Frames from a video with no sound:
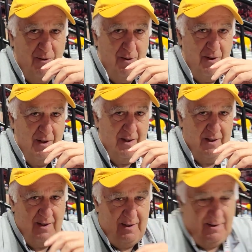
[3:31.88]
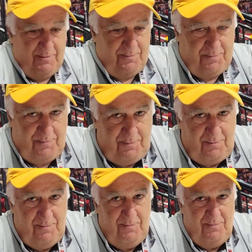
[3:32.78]
right, as the clock
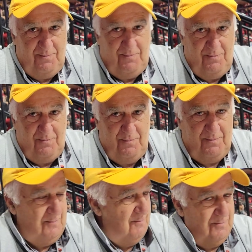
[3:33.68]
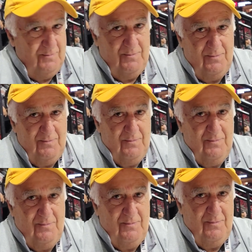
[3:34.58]
winds down here in College Park,
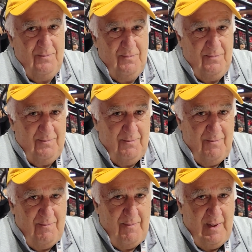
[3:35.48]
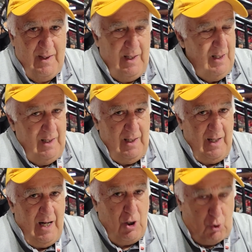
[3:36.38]
Bruce, what'd you see tonight?
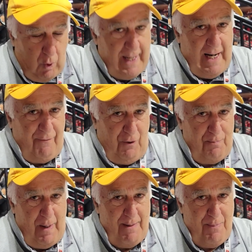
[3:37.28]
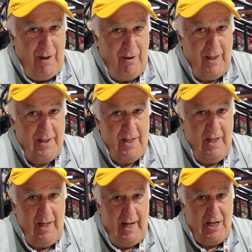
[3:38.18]
A great effort by Maryland.
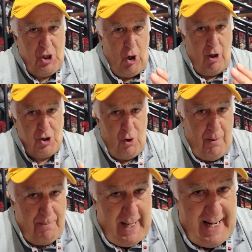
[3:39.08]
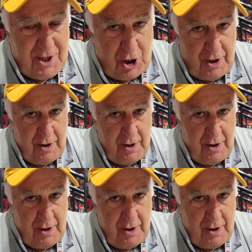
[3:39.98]
It's hard to imagine